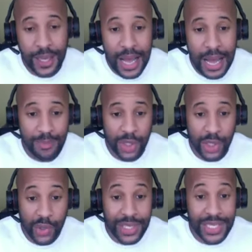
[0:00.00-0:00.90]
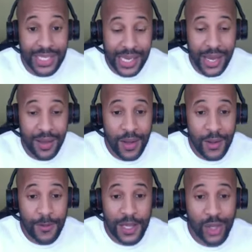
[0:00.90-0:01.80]
so that you can see it
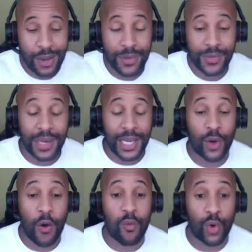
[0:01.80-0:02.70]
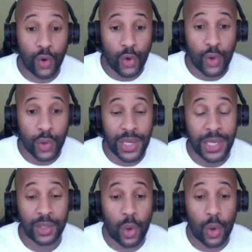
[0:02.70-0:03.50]
in terms of the link of who you need.